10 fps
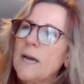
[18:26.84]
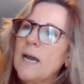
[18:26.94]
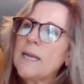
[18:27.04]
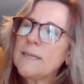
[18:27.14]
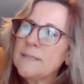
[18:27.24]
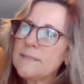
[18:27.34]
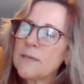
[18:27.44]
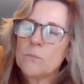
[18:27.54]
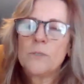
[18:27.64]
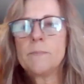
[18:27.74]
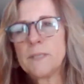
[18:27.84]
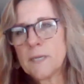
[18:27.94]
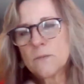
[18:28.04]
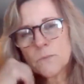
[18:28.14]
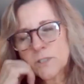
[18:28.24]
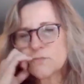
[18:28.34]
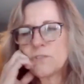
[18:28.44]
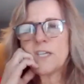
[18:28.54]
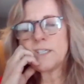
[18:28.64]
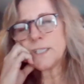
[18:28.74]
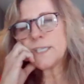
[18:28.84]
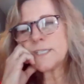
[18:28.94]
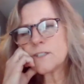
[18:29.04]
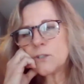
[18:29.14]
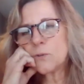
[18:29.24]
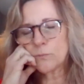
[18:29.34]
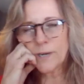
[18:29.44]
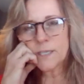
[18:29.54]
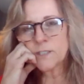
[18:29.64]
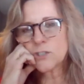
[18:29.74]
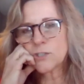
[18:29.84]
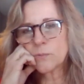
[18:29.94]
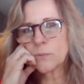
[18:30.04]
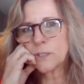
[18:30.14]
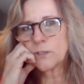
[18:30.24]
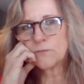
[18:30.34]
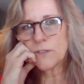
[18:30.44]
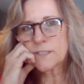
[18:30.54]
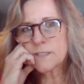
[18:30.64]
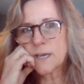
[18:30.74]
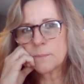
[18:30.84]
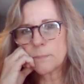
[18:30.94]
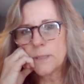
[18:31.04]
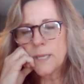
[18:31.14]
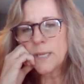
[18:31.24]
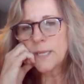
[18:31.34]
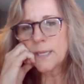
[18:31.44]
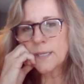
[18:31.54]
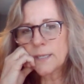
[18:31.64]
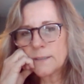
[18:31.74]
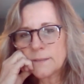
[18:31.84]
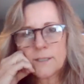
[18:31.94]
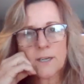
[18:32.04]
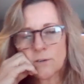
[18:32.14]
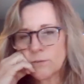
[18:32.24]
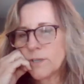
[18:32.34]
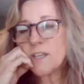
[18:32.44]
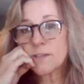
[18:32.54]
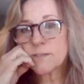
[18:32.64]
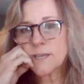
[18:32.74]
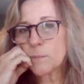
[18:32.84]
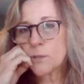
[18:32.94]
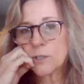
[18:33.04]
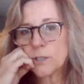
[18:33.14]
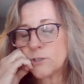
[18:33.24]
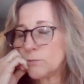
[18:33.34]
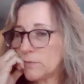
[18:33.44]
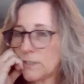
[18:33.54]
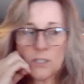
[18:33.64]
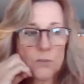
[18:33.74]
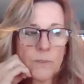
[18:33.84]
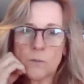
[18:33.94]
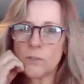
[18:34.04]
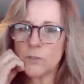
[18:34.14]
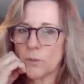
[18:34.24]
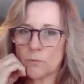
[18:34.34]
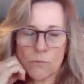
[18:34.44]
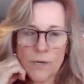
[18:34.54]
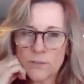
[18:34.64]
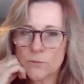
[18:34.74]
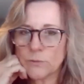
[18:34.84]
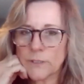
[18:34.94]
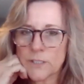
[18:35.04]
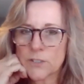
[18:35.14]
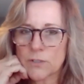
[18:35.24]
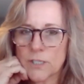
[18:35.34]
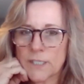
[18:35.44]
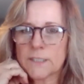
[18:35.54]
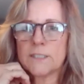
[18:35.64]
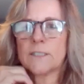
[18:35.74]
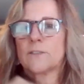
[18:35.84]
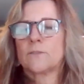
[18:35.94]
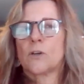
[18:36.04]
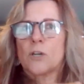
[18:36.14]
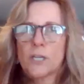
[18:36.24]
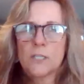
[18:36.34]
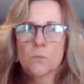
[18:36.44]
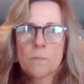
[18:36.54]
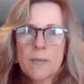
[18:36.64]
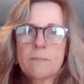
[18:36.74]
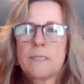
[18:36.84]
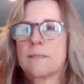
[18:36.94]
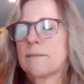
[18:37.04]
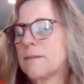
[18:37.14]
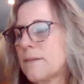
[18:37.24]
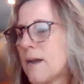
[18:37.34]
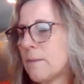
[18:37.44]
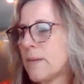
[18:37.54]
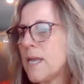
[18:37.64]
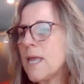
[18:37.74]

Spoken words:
I had said, wouldn't it be nice if we could find a nice little ranch that we could fix up? And, in this neighborhood, kids would be going to a great school district. Her kids were babies at the time.